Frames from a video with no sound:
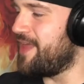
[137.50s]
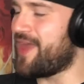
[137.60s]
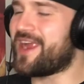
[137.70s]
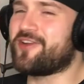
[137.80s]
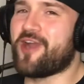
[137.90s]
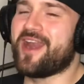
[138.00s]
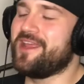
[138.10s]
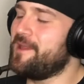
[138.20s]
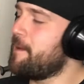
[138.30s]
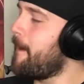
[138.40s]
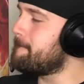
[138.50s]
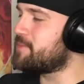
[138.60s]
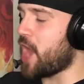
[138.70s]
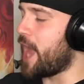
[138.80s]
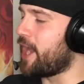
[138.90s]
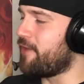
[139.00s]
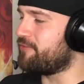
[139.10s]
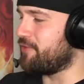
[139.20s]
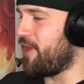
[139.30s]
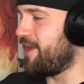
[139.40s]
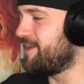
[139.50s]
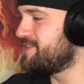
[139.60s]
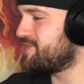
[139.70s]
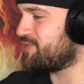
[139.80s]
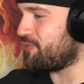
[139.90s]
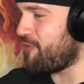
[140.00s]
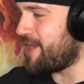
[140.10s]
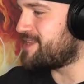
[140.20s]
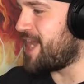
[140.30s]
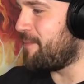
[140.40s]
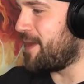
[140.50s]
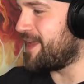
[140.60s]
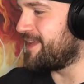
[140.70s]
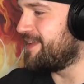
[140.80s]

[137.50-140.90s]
Hit that granny. I'm going after her. Straight up, mate.